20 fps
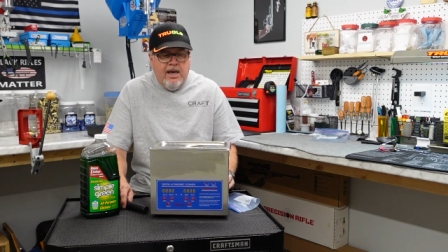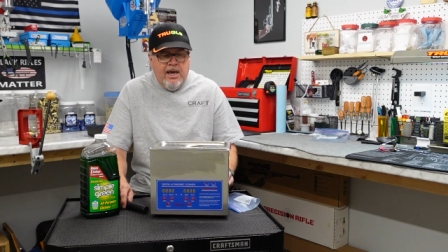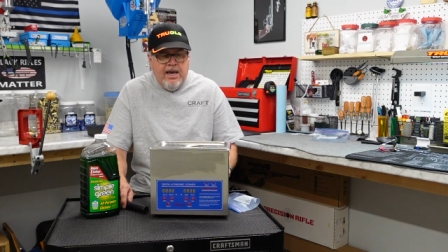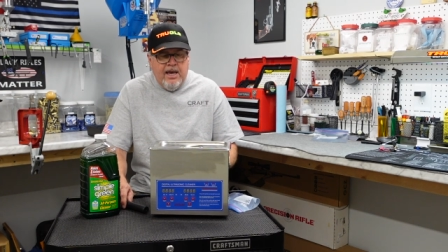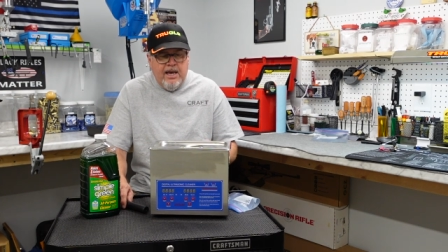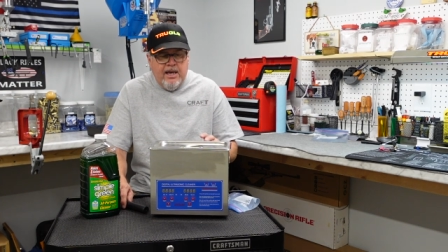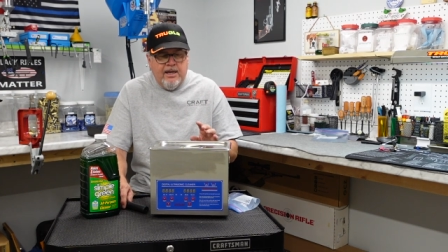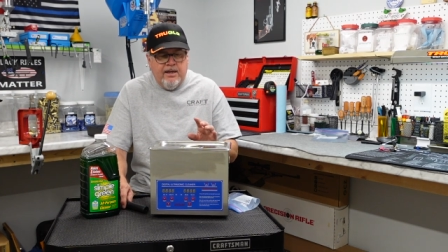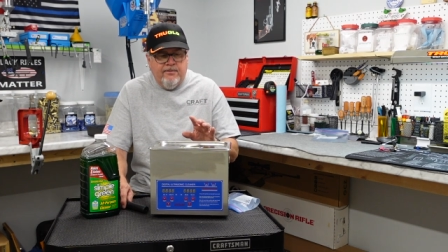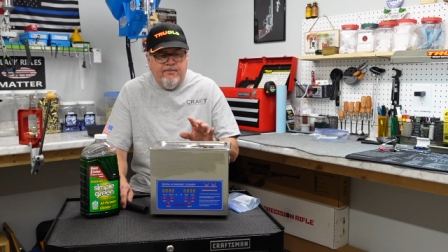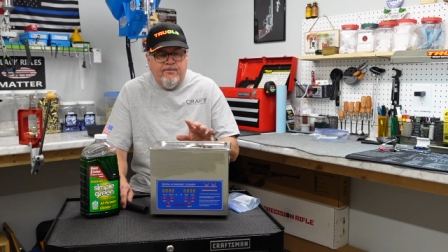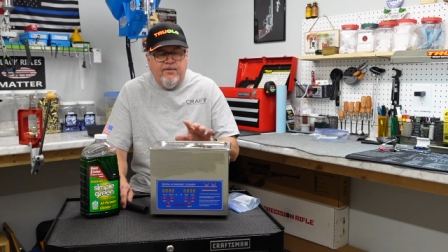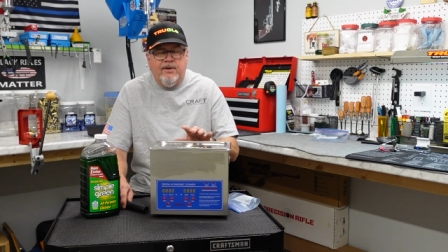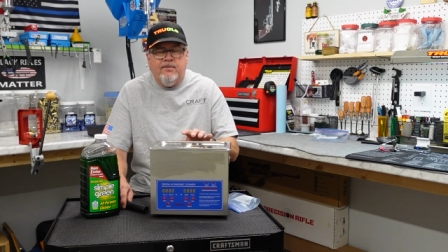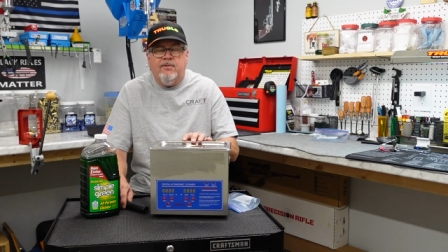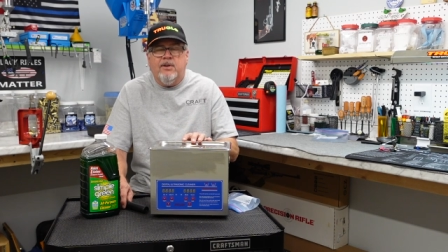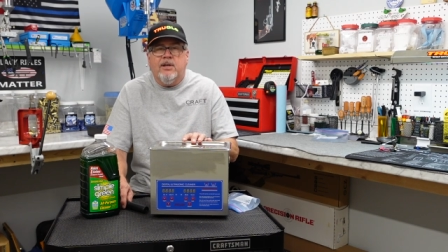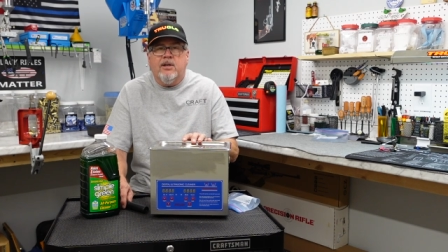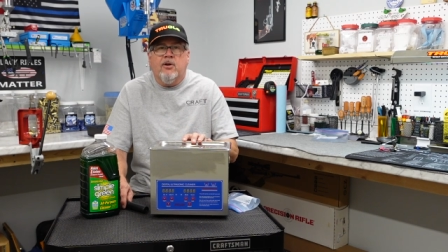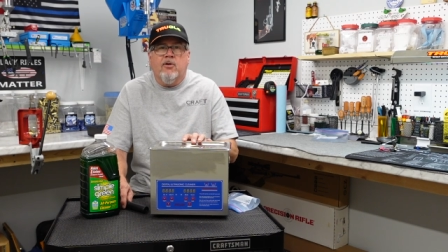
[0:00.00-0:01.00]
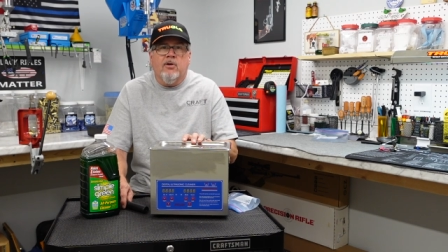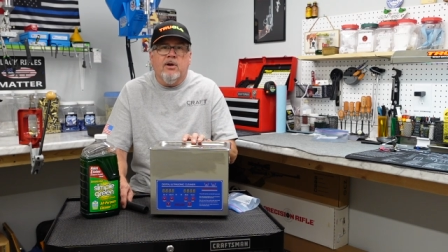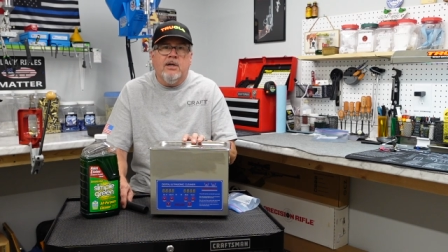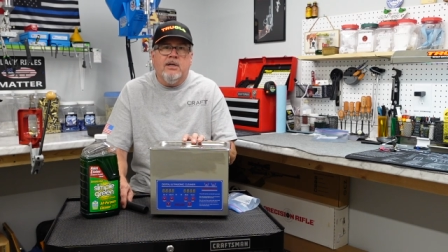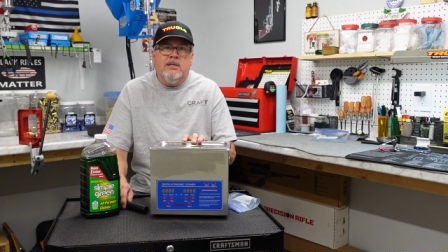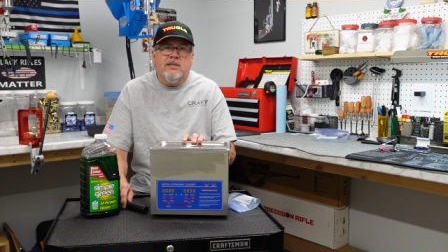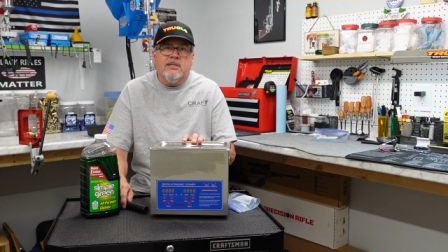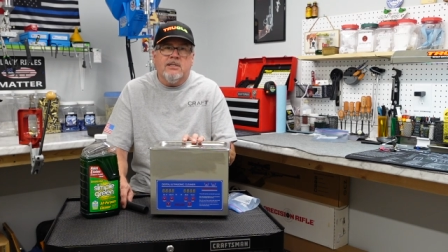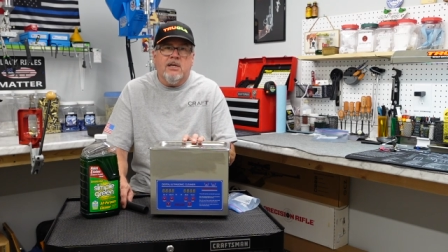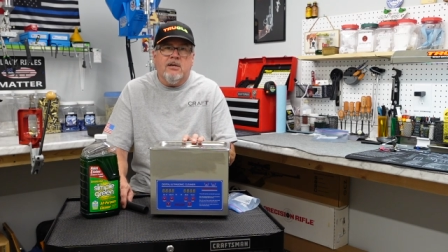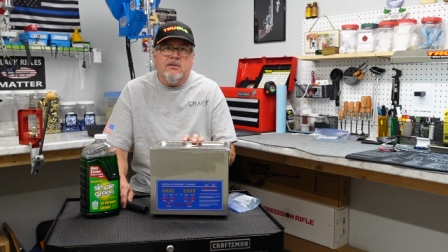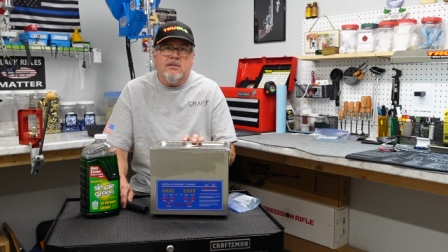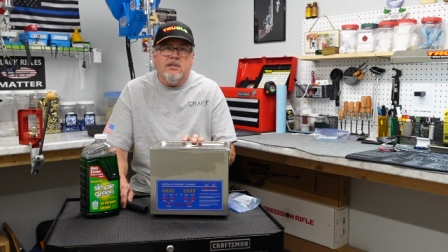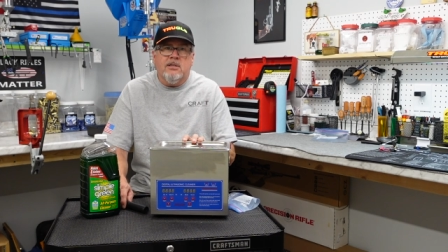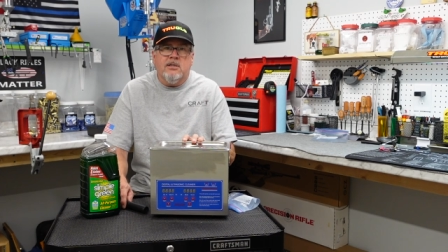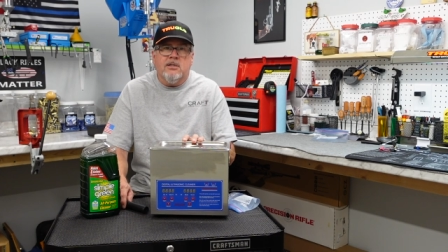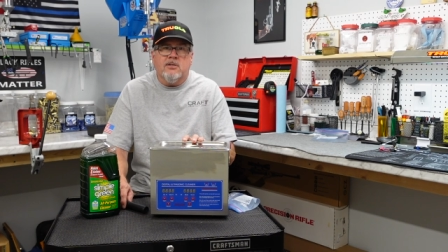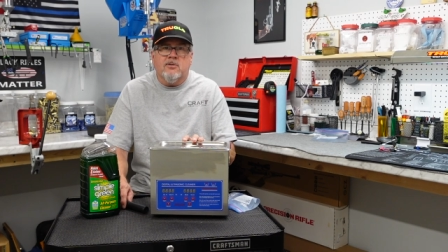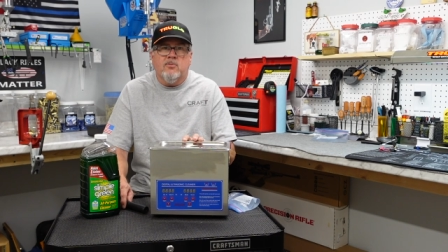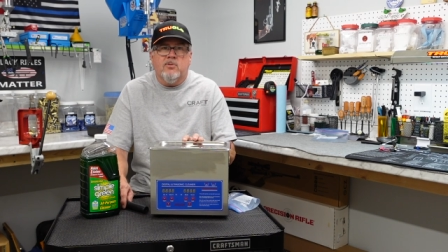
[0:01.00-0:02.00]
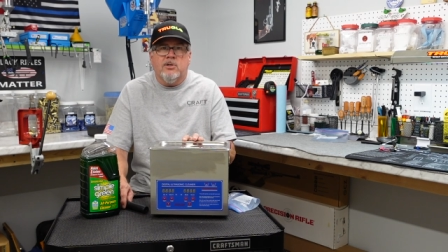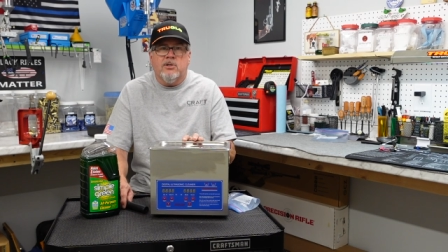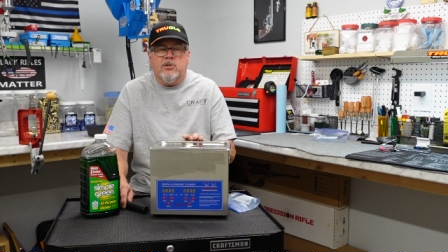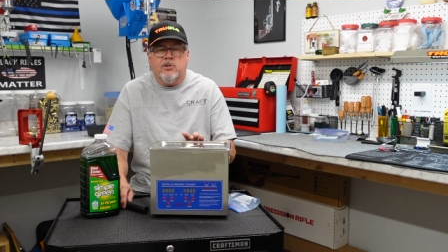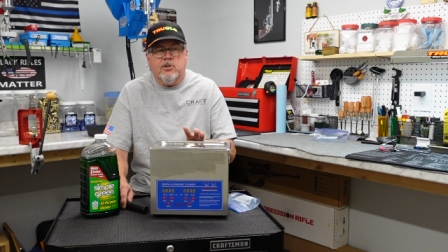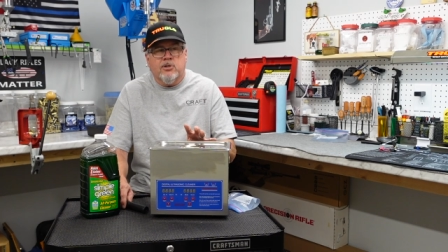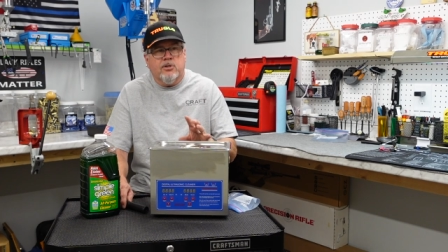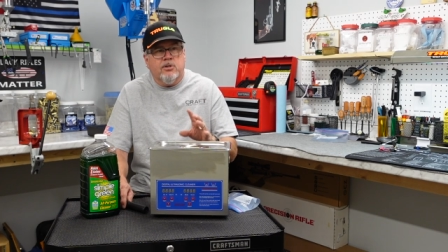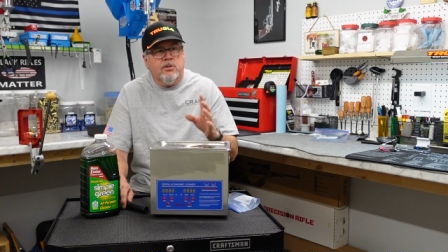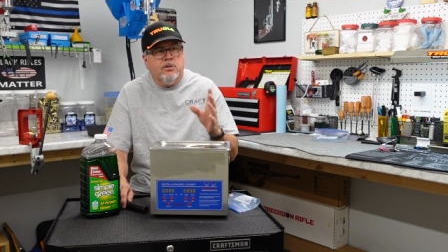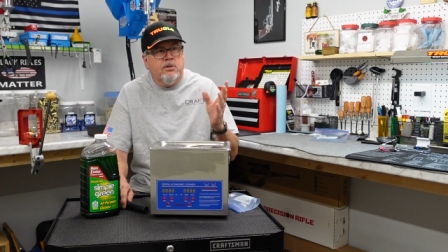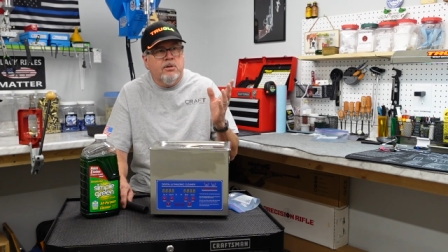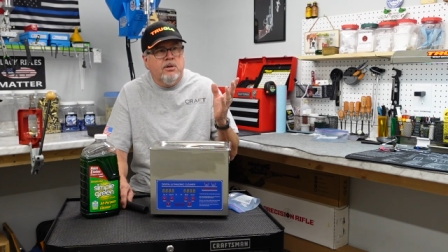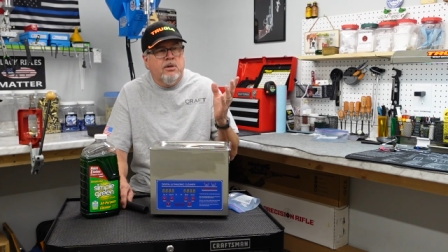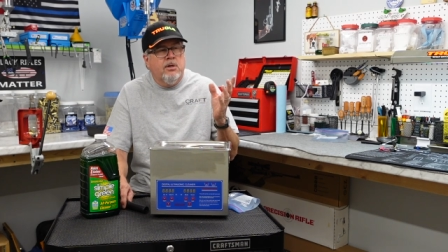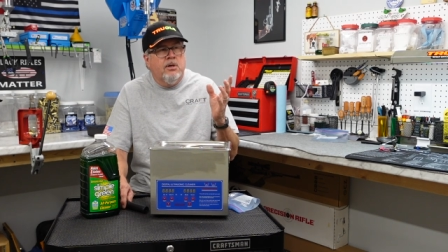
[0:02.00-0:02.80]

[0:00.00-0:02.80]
And at 50 degrees Celsius, which